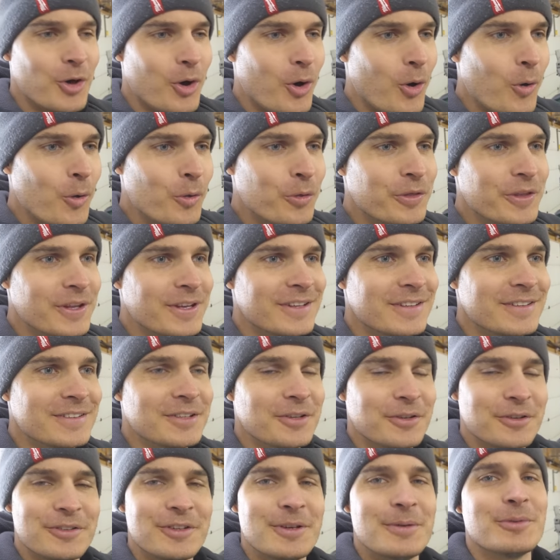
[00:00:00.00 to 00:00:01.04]
the whole thing
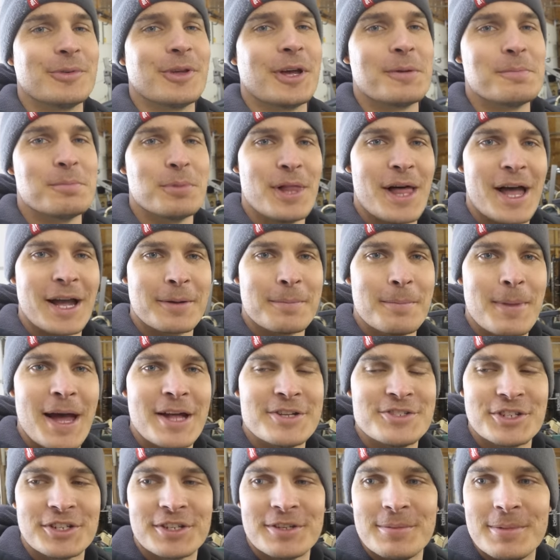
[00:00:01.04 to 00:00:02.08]
still seems like black
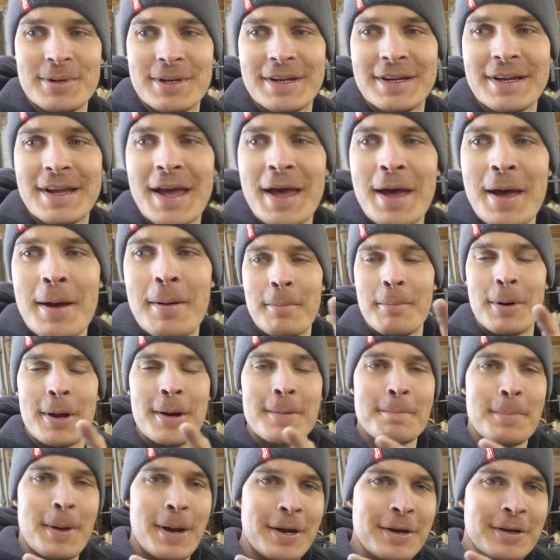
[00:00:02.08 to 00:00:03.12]
magic to me, but
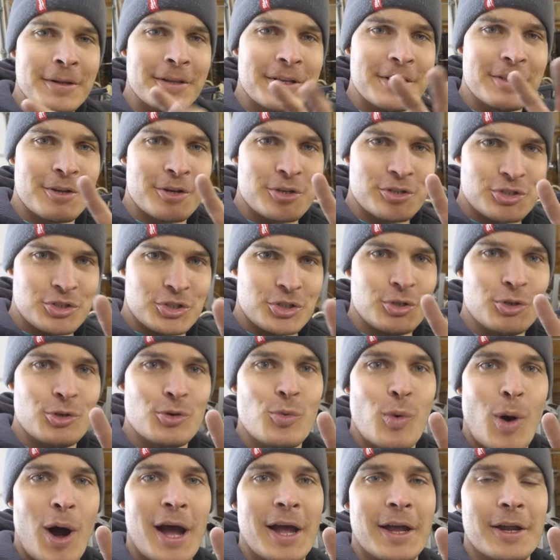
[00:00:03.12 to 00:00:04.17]
apparently there's two
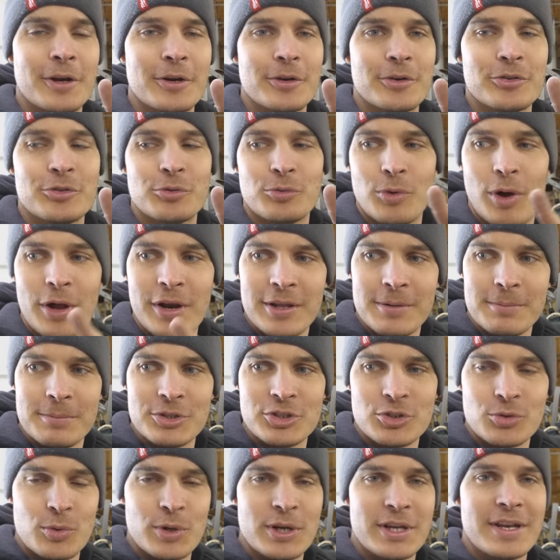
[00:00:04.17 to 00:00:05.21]
wires running
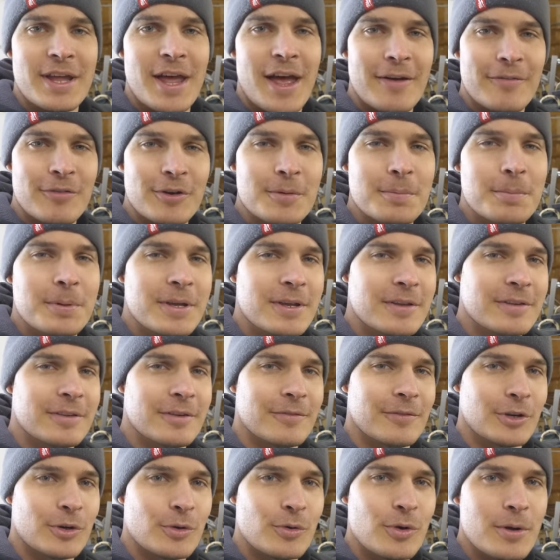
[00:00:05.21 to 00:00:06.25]
between every piece
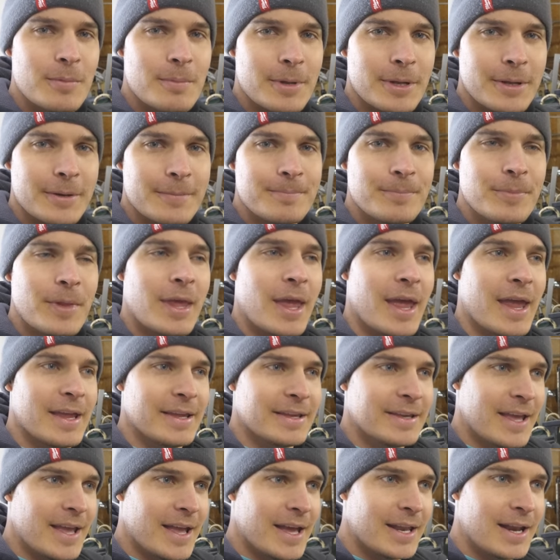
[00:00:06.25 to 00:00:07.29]
of equipment, a
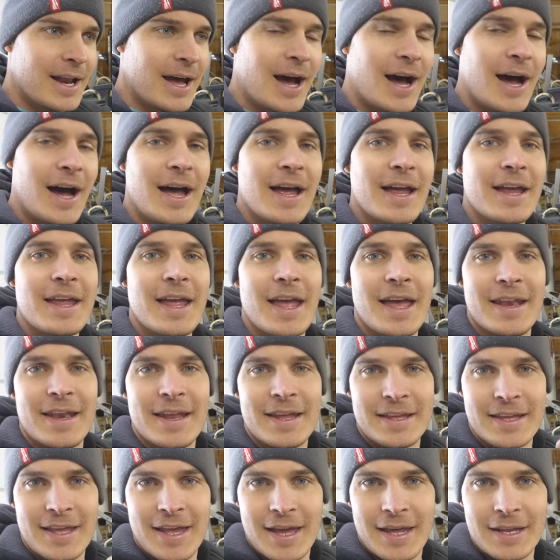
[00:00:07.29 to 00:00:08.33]
C A N high and
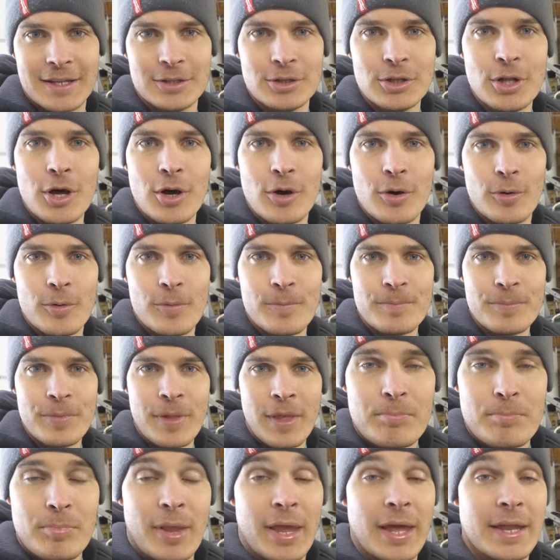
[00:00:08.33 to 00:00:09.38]
a C A N low.
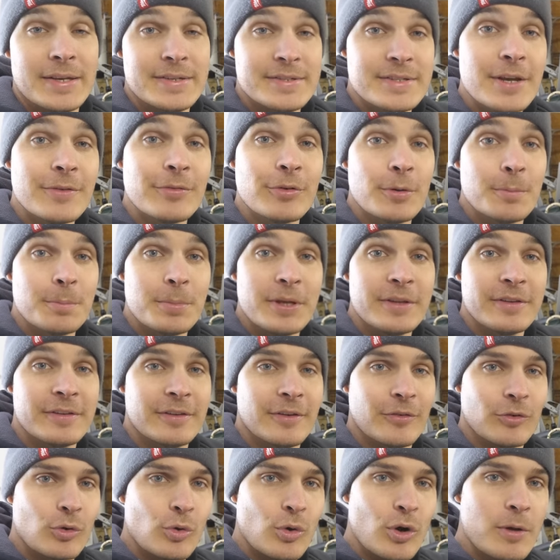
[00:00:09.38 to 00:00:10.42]
And different pieces
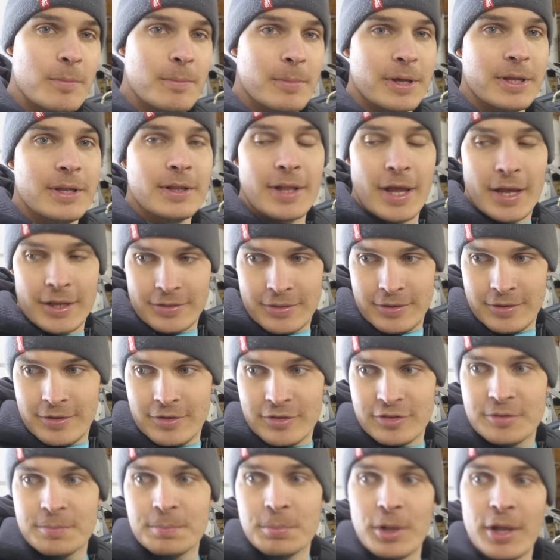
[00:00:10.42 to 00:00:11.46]
of equipment, like the
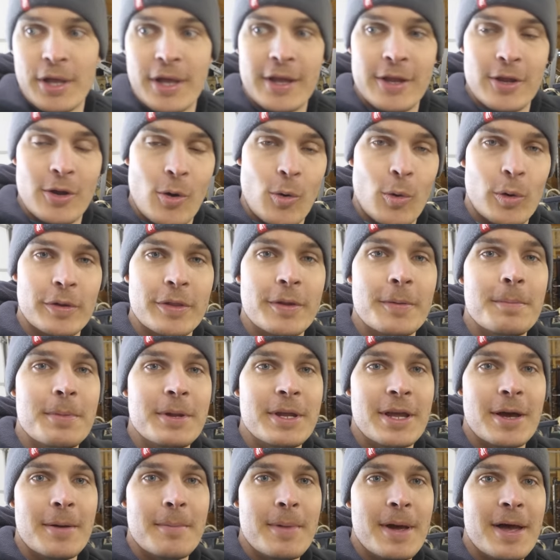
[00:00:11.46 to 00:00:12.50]
display or the
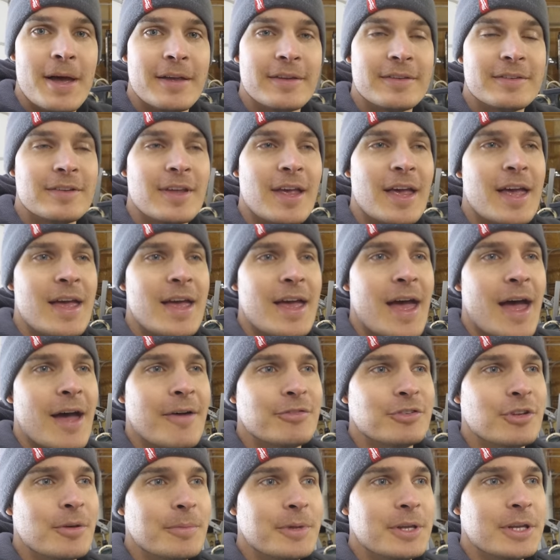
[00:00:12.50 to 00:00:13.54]
B M S,
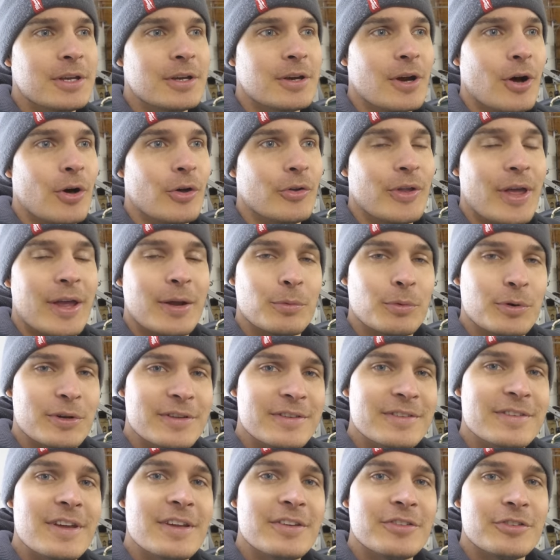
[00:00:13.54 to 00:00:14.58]
have something called a
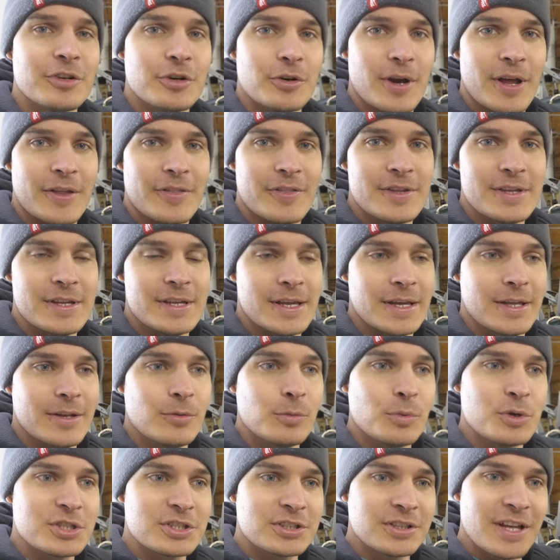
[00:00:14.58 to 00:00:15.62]
resistor at the
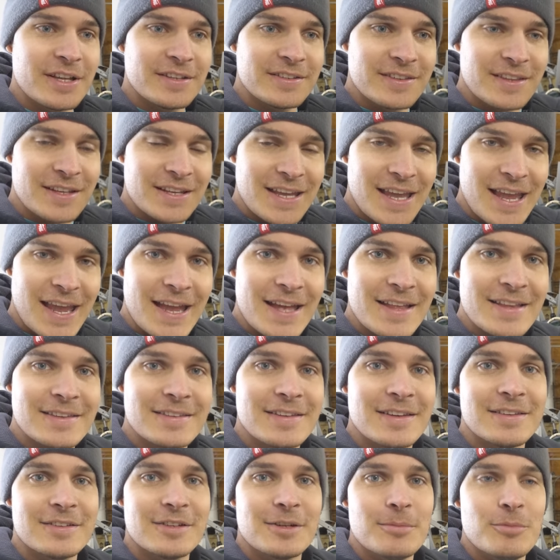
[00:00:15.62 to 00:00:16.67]
end, which lets the C A N
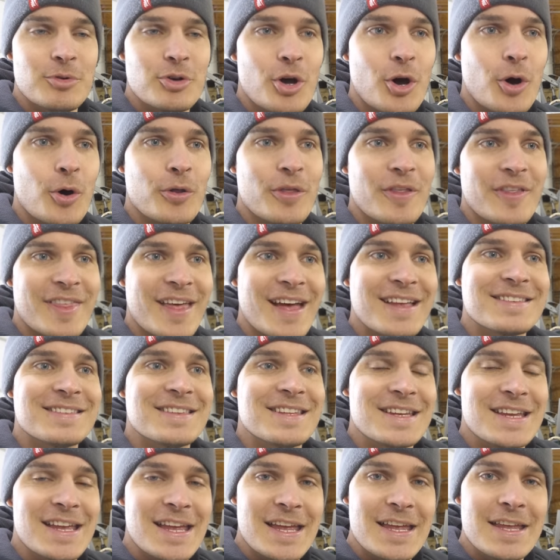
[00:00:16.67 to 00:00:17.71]
system know that that's
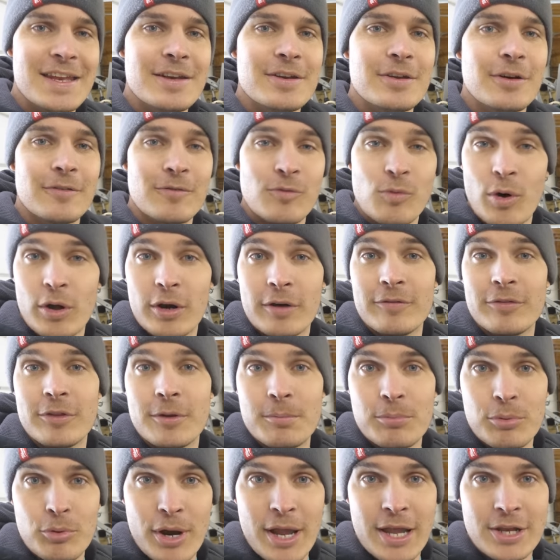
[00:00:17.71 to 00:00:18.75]
the end of one of the
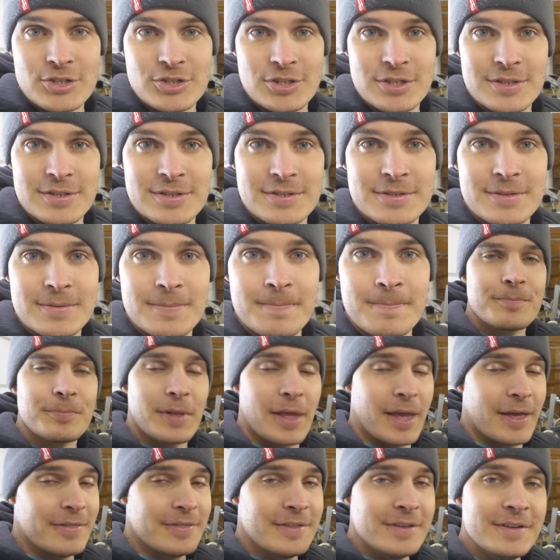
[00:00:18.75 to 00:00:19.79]
branches.
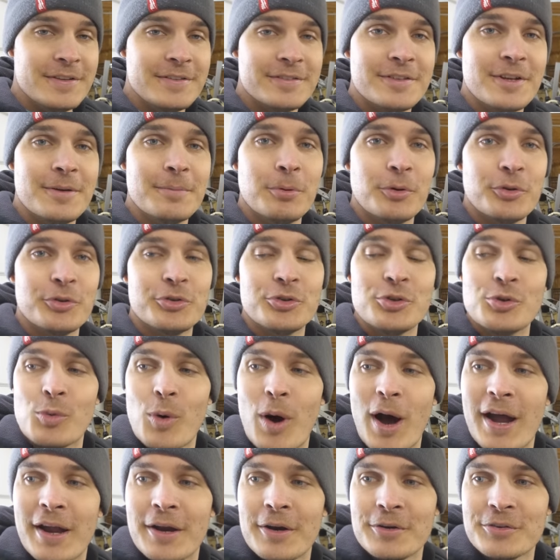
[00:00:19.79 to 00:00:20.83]
And these simple two
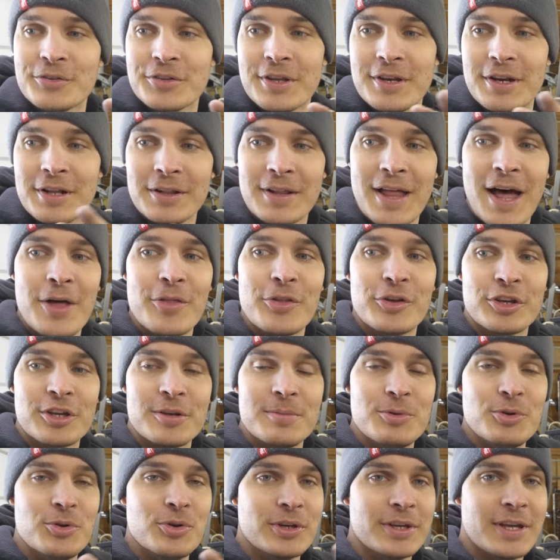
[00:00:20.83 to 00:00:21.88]
wires can allow the
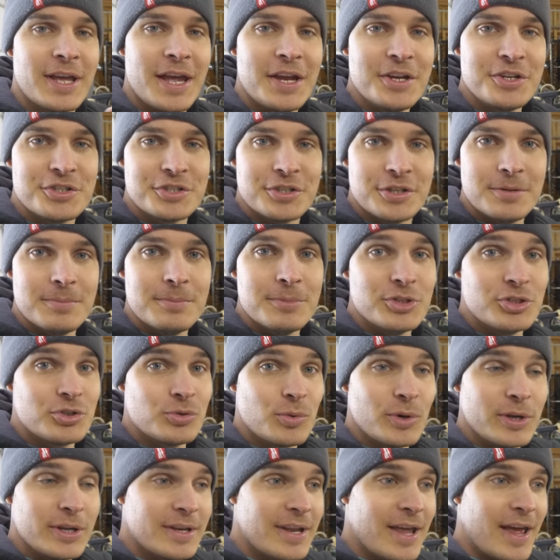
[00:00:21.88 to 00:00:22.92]
communication
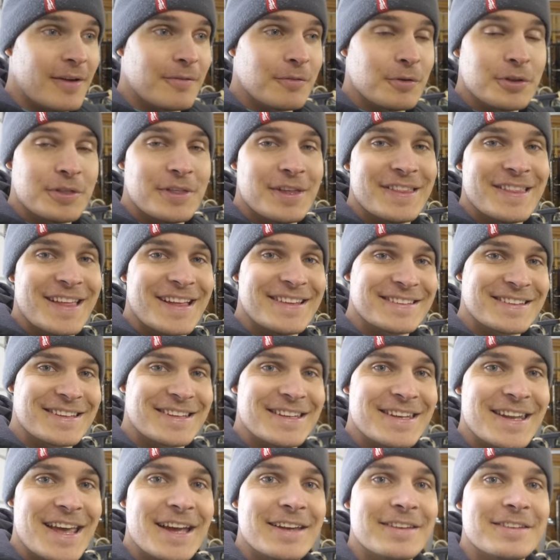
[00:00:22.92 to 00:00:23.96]
between everything that's
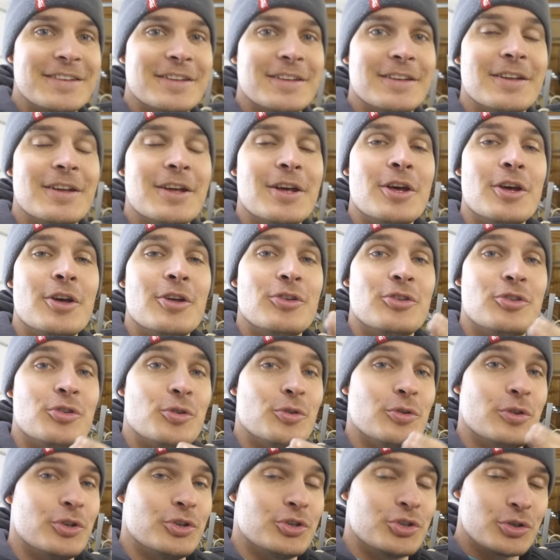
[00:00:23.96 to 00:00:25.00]
connected
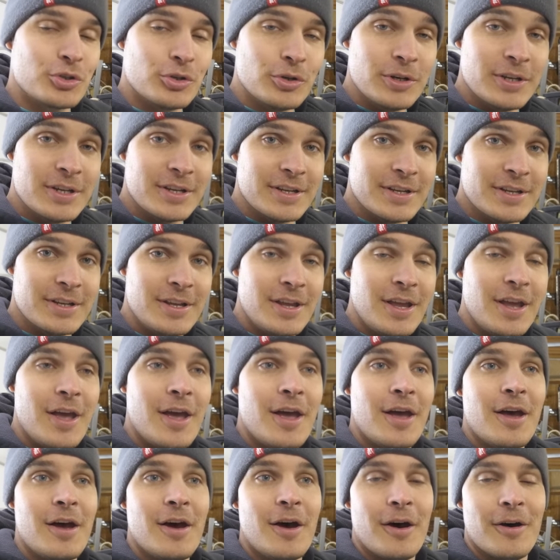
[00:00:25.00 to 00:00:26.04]
to the tree
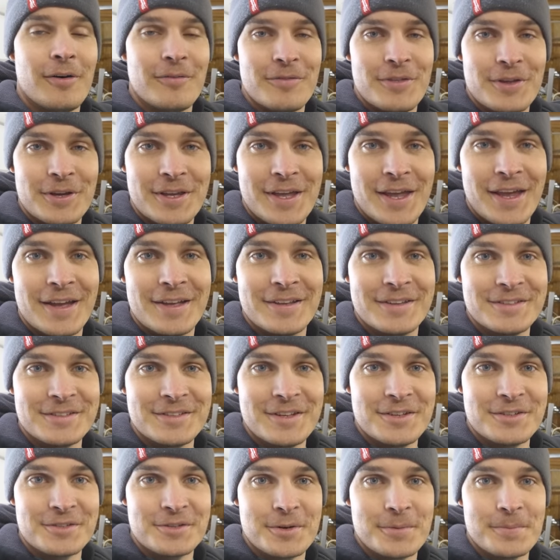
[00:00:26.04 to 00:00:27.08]
of the C A N
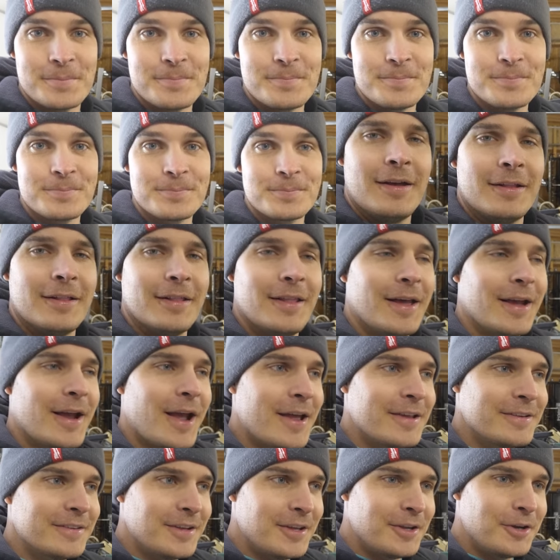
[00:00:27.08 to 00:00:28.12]
system. Like
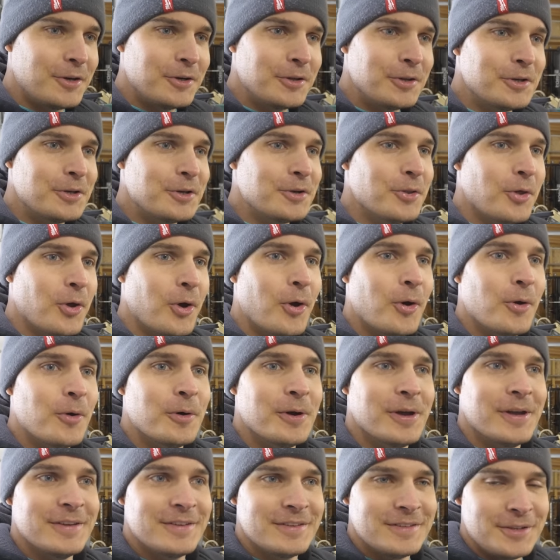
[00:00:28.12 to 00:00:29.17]
I said earlier though,
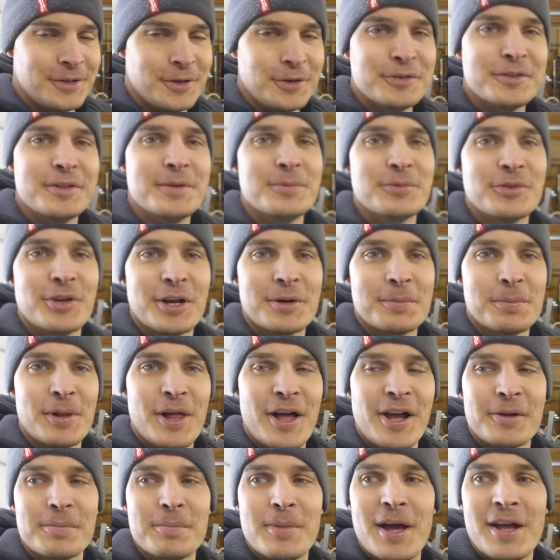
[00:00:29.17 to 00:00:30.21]
it still seems like
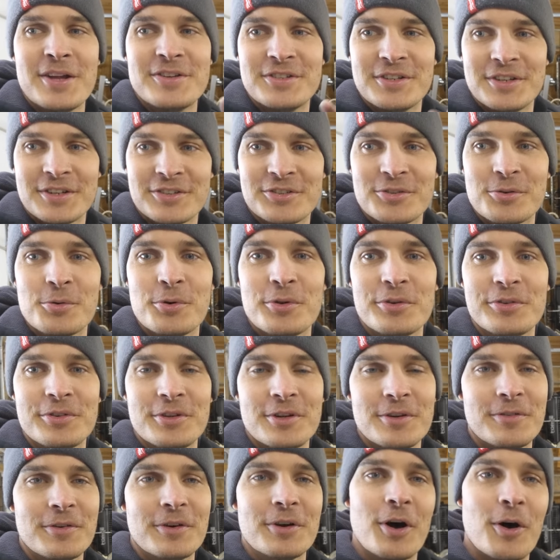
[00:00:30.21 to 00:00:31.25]
black magic, so we'll
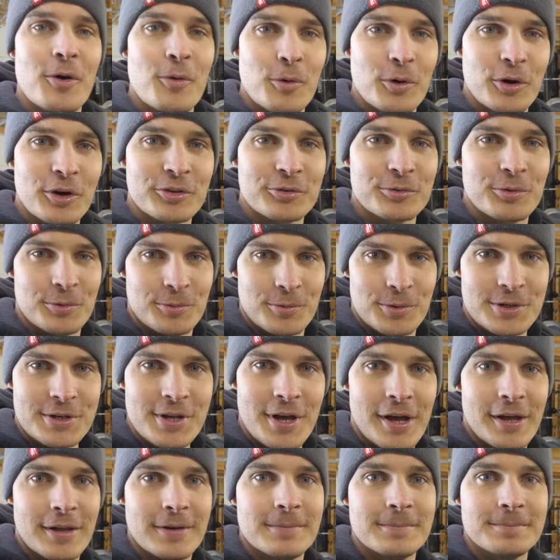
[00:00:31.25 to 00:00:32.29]
see if it all works when we're
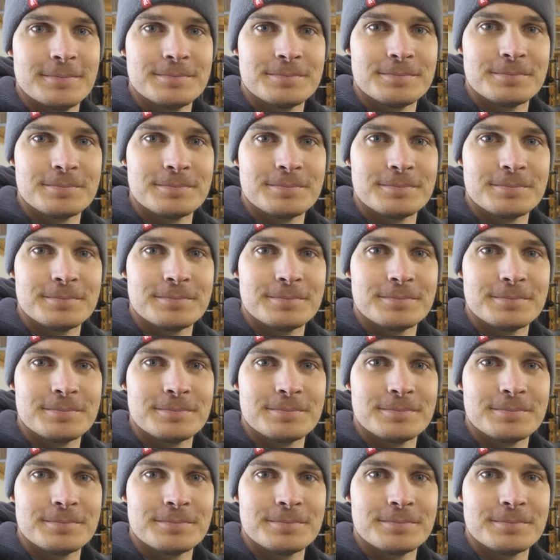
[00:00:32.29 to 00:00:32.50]
done.